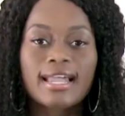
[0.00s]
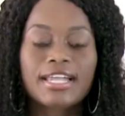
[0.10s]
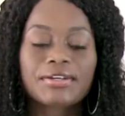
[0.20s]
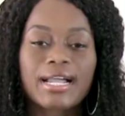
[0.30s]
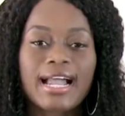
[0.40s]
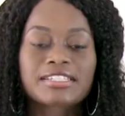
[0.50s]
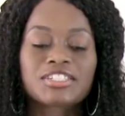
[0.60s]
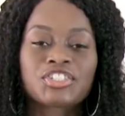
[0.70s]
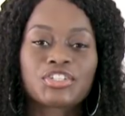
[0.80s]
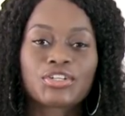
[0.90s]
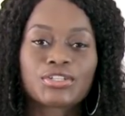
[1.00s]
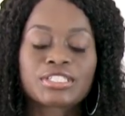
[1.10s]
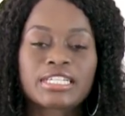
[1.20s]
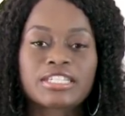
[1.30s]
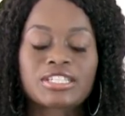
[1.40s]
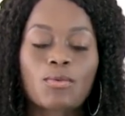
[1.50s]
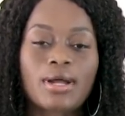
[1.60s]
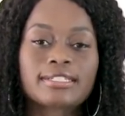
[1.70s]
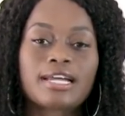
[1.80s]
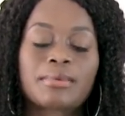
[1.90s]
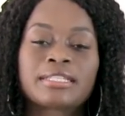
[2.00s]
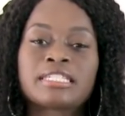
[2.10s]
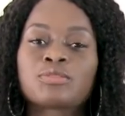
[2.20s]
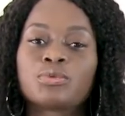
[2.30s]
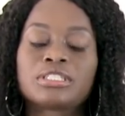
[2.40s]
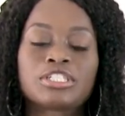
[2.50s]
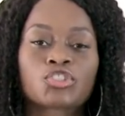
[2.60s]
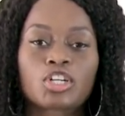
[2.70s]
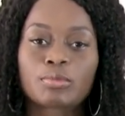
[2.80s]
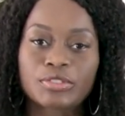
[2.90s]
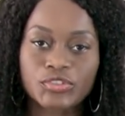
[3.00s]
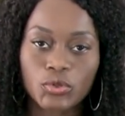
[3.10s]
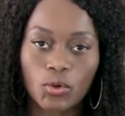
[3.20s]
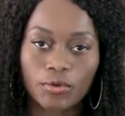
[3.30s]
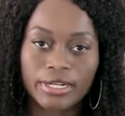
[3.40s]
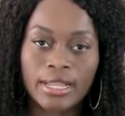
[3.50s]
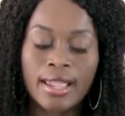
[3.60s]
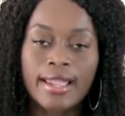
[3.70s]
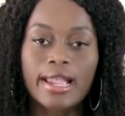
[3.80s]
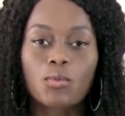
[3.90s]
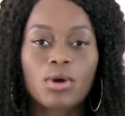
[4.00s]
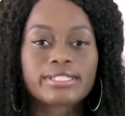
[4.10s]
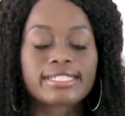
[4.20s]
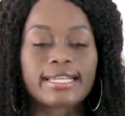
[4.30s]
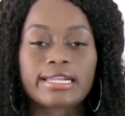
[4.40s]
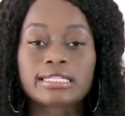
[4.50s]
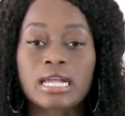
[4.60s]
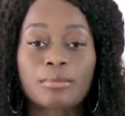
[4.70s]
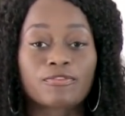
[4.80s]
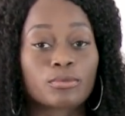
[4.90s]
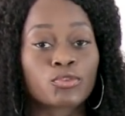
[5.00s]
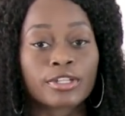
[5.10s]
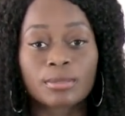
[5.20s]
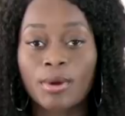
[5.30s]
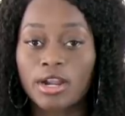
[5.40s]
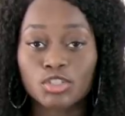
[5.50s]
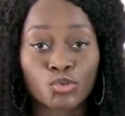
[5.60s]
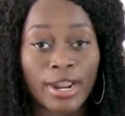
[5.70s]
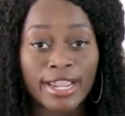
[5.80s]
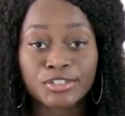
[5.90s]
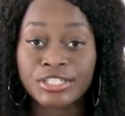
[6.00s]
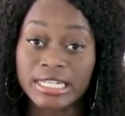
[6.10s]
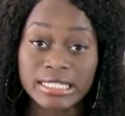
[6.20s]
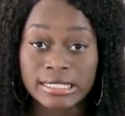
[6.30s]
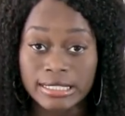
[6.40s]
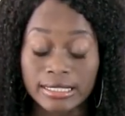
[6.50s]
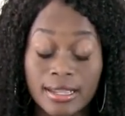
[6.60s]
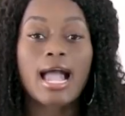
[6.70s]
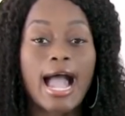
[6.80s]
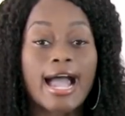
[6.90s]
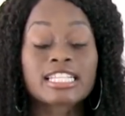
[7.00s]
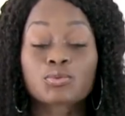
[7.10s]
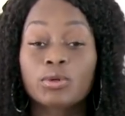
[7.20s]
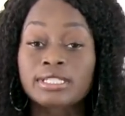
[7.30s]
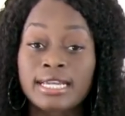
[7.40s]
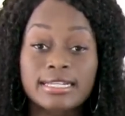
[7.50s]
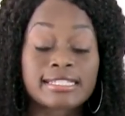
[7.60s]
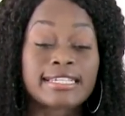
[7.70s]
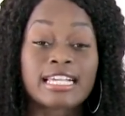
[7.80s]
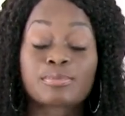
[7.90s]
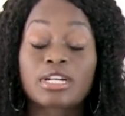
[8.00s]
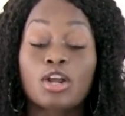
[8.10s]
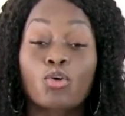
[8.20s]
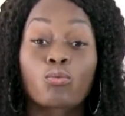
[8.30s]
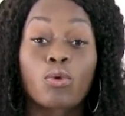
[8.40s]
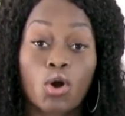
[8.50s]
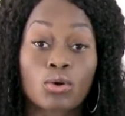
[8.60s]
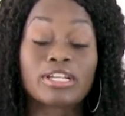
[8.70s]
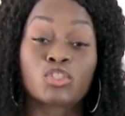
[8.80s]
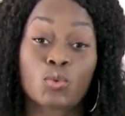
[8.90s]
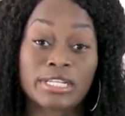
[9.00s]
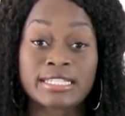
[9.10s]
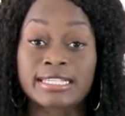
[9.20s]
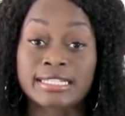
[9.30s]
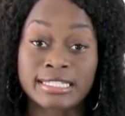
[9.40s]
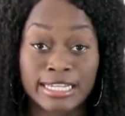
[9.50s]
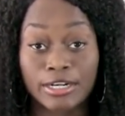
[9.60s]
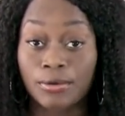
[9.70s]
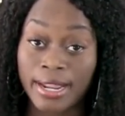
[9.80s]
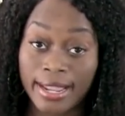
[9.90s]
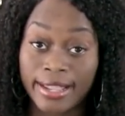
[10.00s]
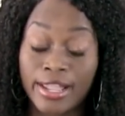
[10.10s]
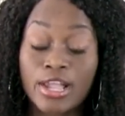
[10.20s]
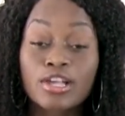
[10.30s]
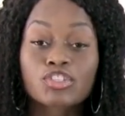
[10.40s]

Hey you guys, it's your girl T. So I want to talk about this really disturbing story. And once again, it's coming from Trailer Park Trash, Tennessee. I swear Tennessee has been on a roll in 2016, okay?